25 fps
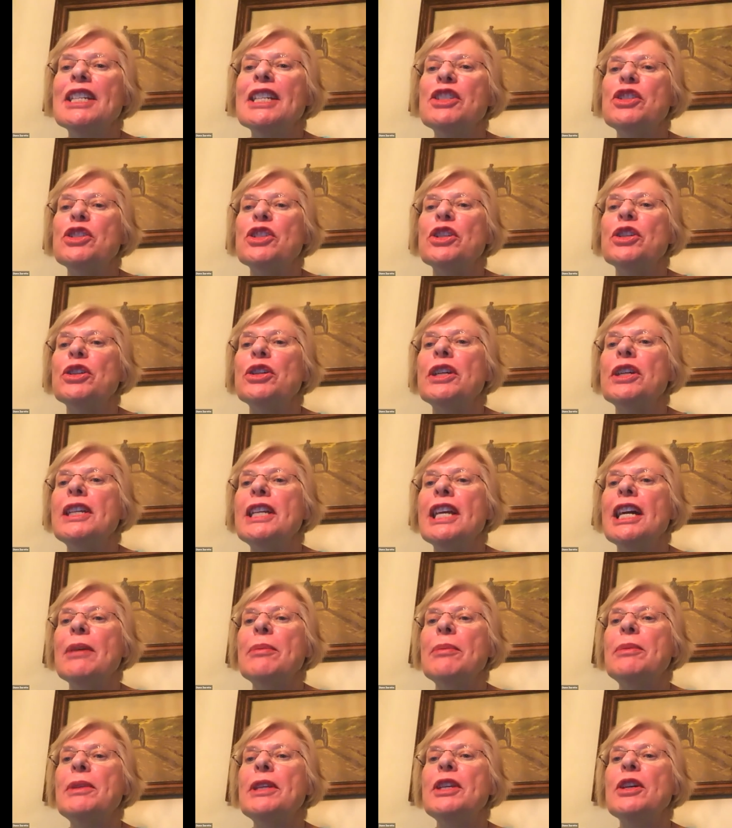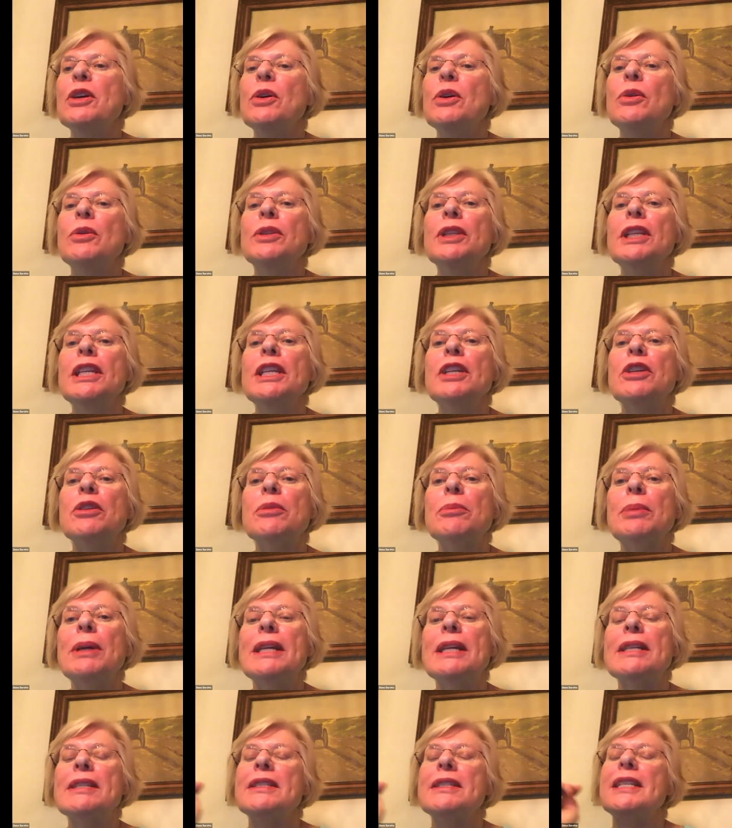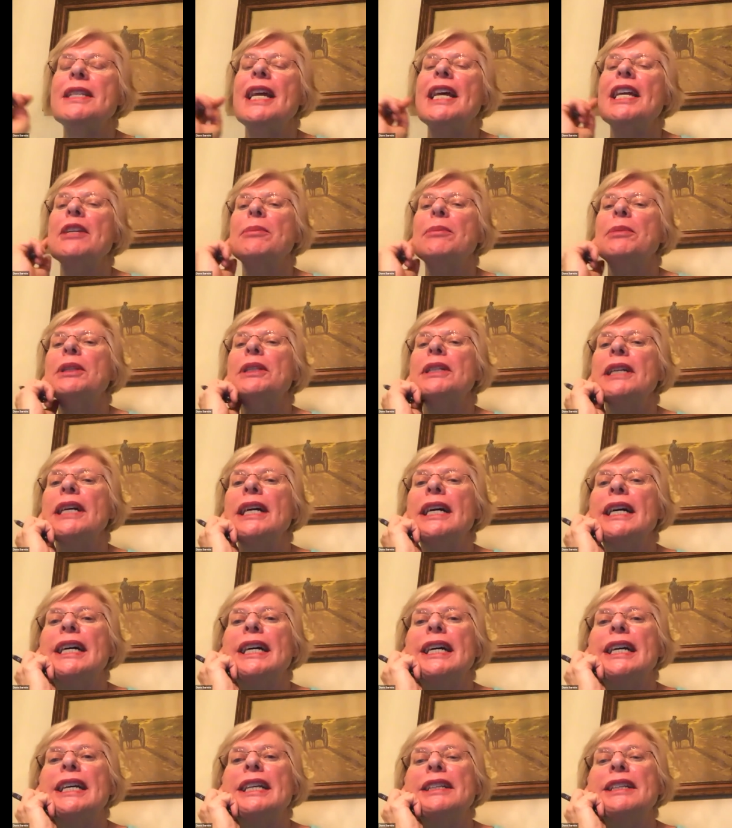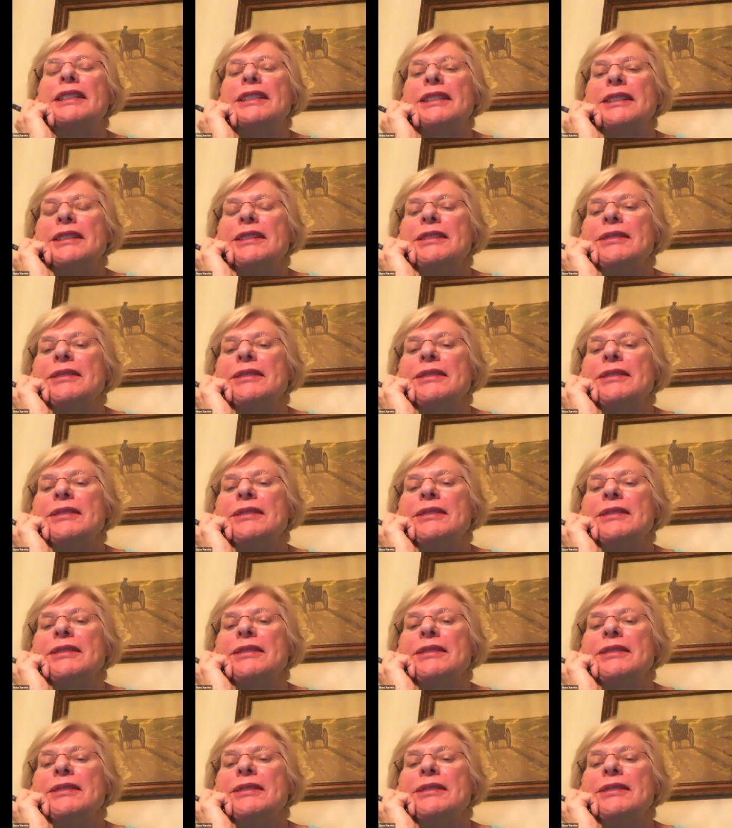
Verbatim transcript: Is sugar kelp the only or best edible kind?